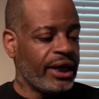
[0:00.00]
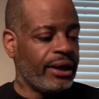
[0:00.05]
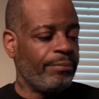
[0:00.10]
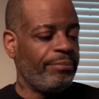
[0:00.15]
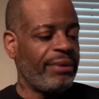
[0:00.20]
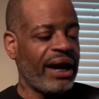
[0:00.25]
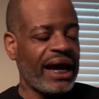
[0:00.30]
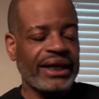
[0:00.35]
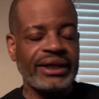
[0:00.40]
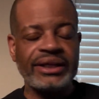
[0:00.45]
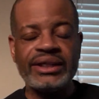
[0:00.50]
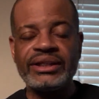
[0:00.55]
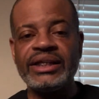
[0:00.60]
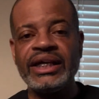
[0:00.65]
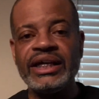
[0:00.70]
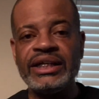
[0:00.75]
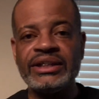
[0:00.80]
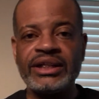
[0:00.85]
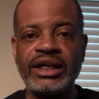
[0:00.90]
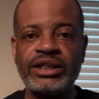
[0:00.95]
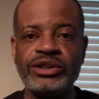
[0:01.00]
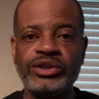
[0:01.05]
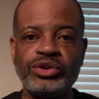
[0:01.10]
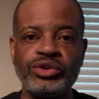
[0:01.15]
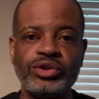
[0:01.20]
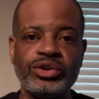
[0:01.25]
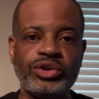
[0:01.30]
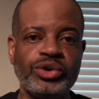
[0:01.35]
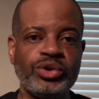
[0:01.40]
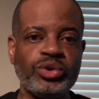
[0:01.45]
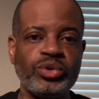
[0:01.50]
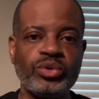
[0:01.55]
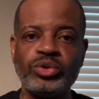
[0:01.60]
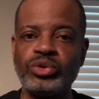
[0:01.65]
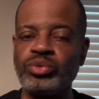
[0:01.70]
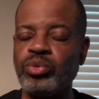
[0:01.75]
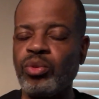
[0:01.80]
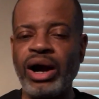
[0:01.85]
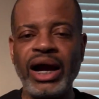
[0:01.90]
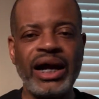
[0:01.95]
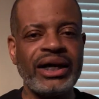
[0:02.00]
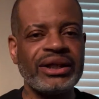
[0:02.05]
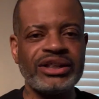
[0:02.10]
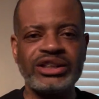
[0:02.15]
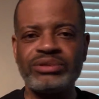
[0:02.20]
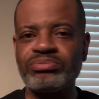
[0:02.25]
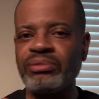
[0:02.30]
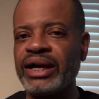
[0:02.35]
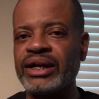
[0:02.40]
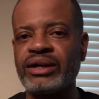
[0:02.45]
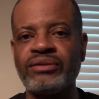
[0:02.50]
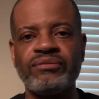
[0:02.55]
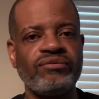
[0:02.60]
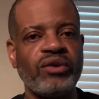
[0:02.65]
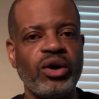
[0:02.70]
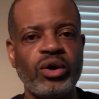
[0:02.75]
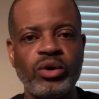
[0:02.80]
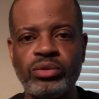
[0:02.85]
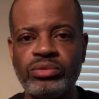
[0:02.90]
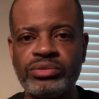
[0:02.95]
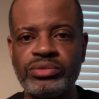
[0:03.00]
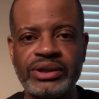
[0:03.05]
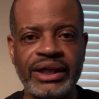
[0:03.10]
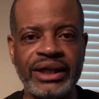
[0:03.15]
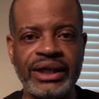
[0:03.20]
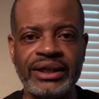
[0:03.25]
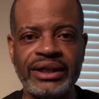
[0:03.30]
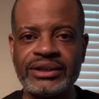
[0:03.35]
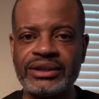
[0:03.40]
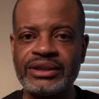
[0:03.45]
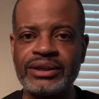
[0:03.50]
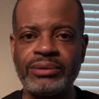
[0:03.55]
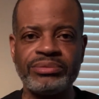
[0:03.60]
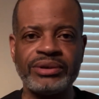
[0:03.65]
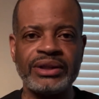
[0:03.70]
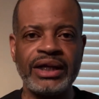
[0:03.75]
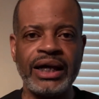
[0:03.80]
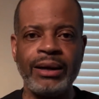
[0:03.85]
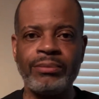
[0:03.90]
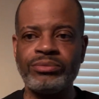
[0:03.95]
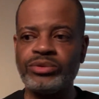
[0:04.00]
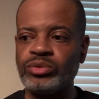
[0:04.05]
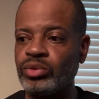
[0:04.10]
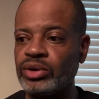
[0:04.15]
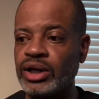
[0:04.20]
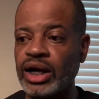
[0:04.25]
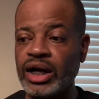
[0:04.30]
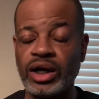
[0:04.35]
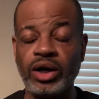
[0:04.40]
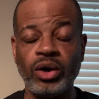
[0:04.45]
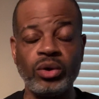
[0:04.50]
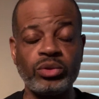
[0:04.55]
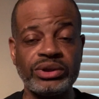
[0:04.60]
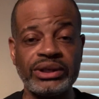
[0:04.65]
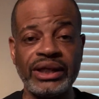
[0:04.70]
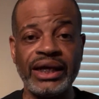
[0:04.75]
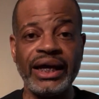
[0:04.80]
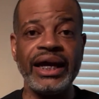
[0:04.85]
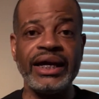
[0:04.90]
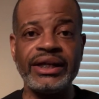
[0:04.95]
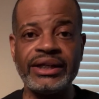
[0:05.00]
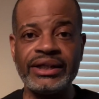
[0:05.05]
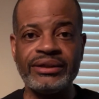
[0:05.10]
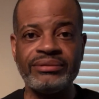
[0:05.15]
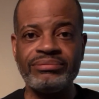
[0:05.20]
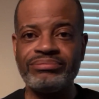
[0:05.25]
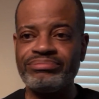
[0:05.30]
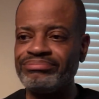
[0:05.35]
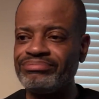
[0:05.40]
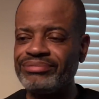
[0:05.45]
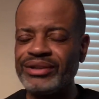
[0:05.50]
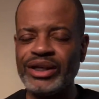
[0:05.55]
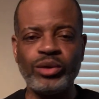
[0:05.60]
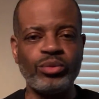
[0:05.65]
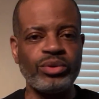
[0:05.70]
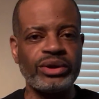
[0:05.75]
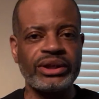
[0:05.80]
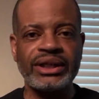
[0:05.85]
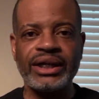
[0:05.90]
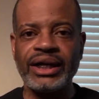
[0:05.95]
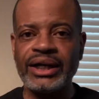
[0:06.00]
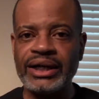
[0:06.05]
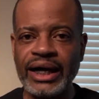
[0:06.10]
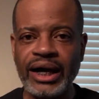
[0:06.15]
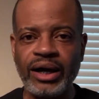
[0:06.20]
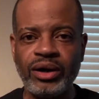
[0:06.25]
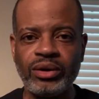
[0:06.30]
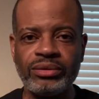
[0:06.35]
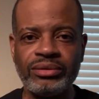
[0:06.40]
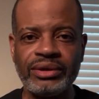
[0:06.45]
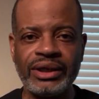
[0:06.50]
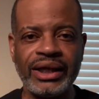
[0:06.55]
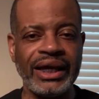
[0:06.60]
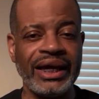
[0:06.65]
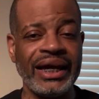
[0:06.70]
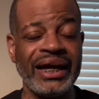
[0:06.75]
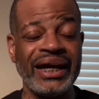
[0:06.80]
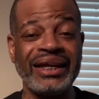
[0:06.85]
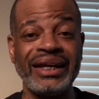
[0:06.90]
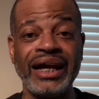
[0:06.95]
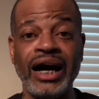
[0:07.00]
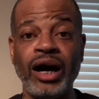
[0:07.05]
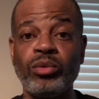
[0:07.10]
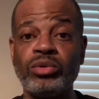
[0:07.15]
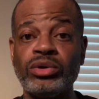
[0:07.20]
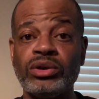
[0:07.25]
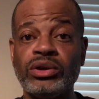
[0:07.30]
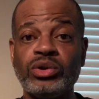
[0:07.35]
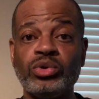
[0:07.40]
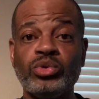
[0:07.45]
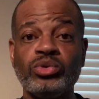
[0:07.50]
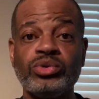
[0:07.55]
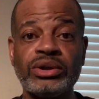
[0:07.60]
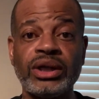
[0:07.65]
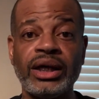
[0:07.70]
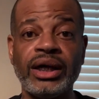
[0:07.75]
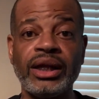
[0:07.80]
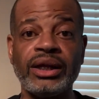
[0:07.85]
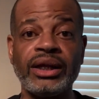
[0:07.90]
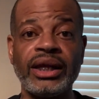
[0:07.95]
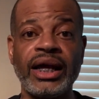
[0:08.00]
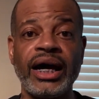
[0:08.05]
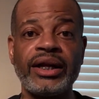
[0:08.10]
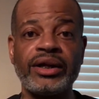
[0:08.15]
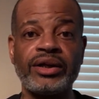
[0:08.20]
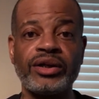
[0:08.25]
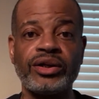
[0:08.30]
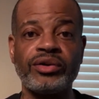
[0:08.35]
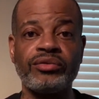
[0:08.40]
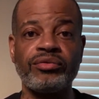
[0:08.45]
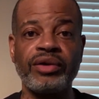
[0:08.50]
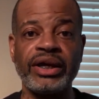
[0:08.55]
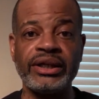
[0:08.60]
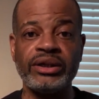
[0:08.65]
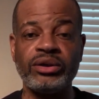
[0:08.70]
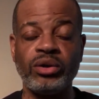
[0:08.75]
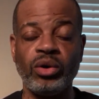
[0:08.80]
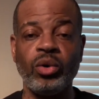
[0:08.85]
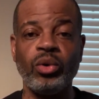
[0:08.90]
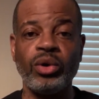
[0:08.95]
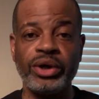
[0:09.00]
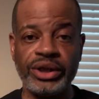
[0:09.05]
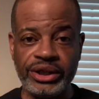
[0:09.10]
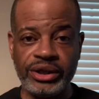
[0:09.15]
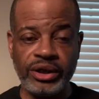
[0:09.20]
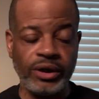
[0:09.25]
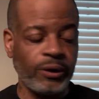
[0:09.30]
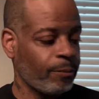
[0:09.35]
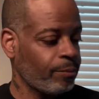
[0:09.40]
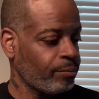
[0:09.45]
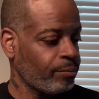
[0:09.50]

Back in the days, I used to use wireless microphones, and sometimes when I go to edit, it would cut out and I would lose a lot of great audio.